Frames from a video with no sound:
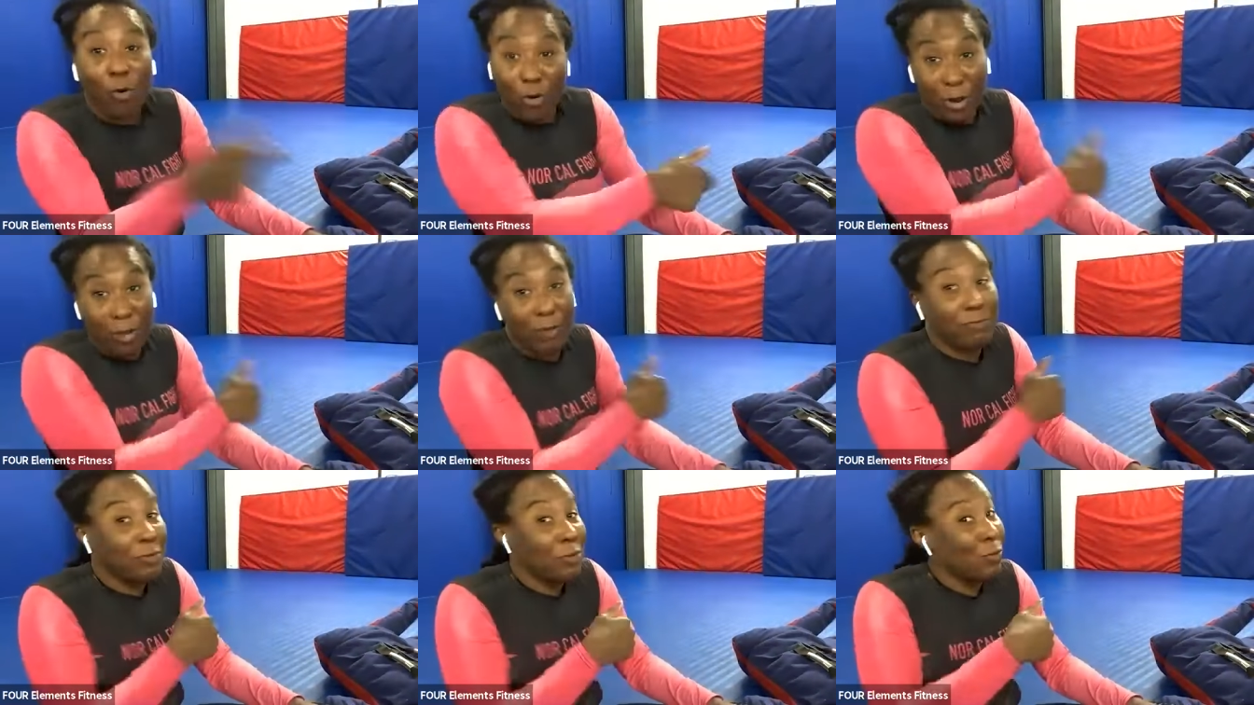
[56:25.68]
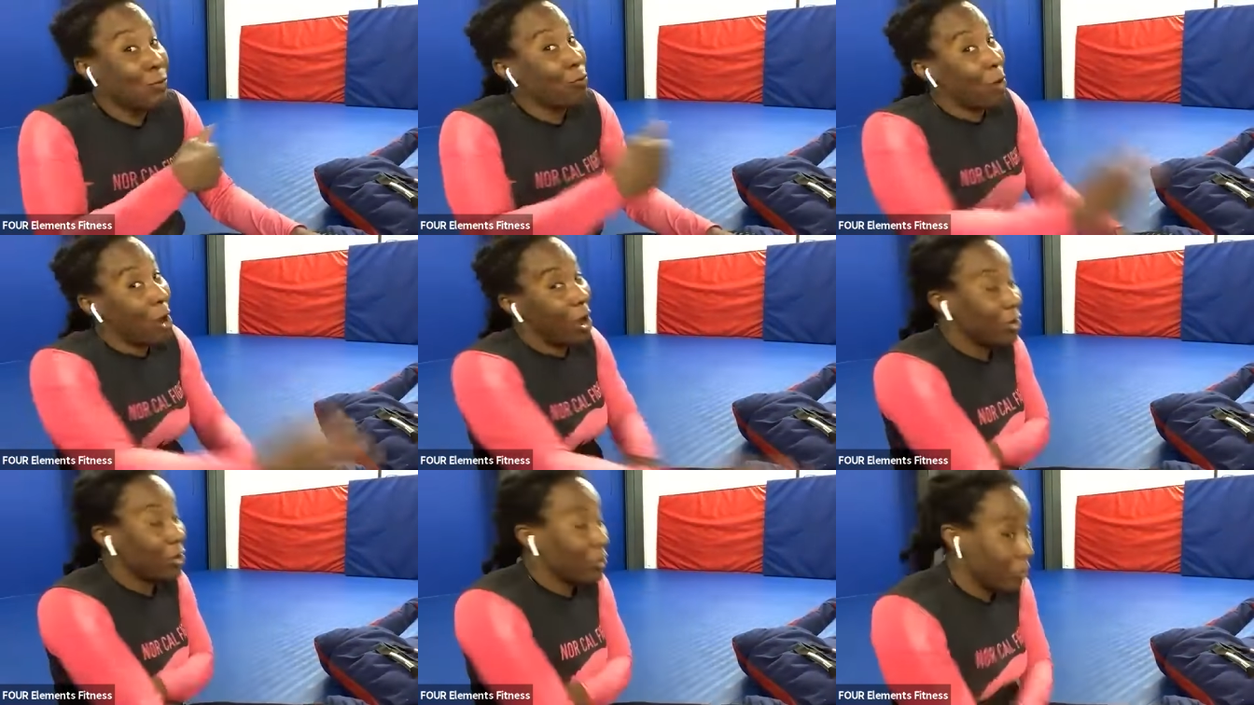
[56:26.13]
or if you
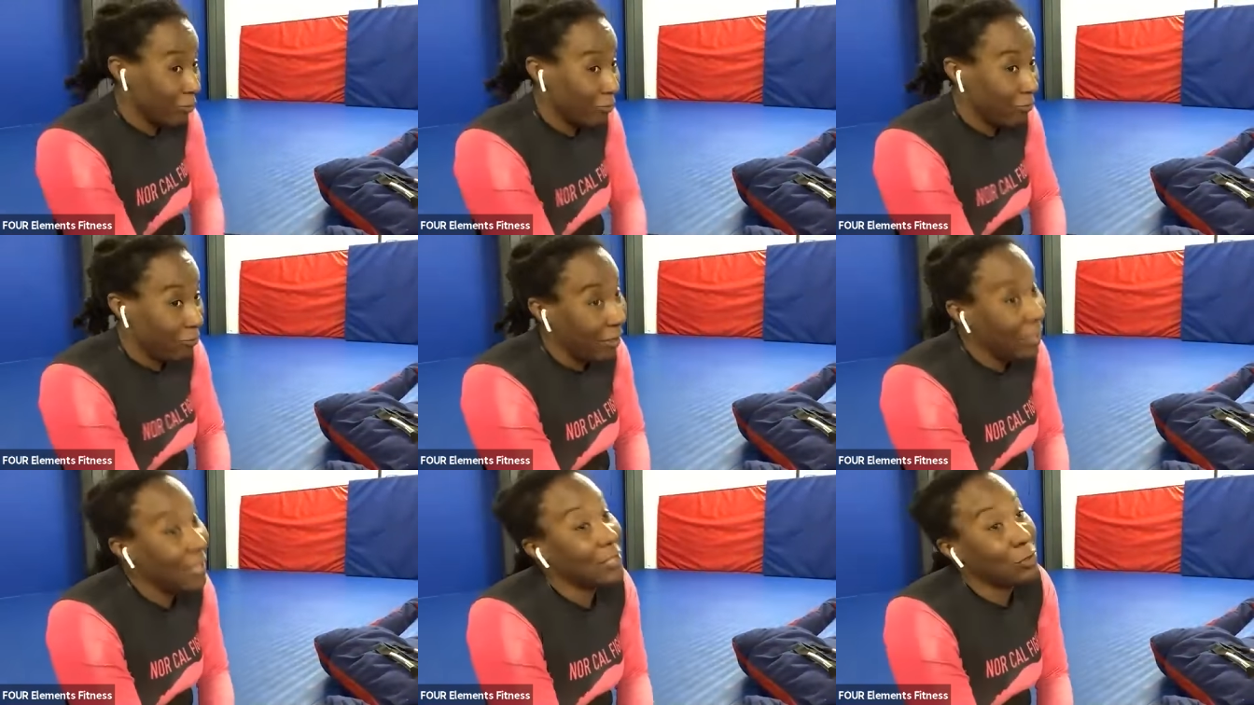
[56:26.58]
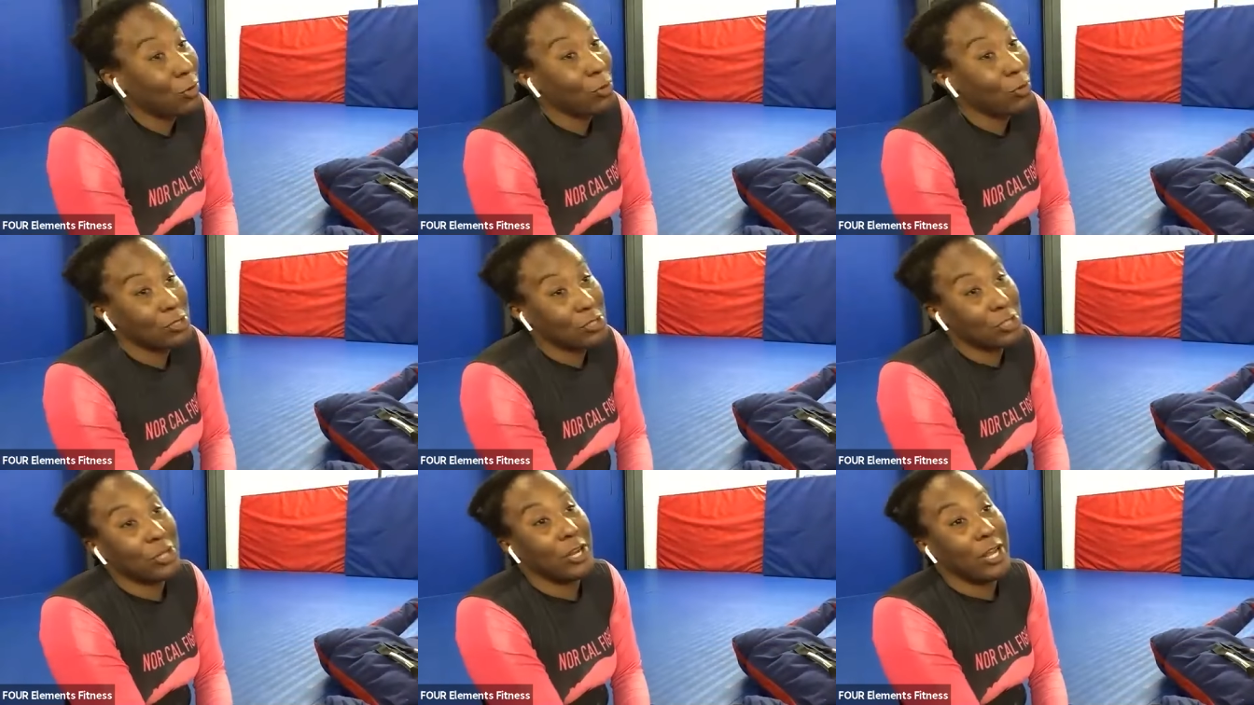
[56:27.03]
walk your feet
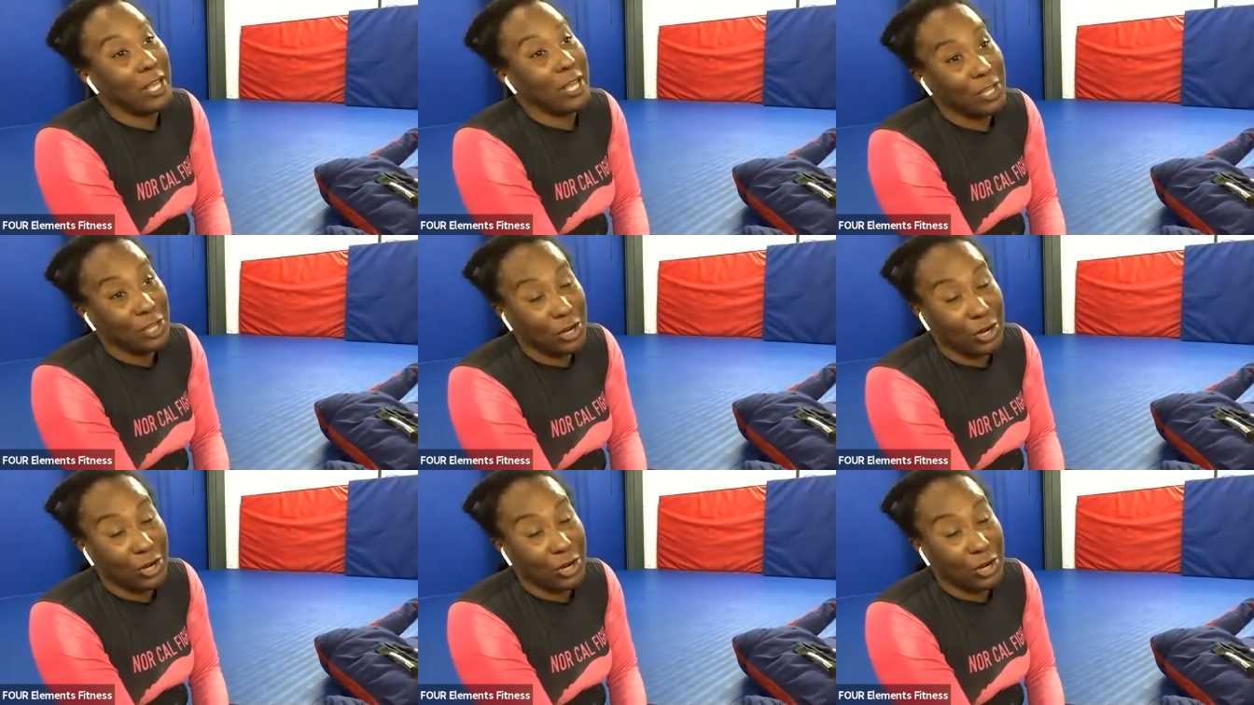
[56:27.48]
towards her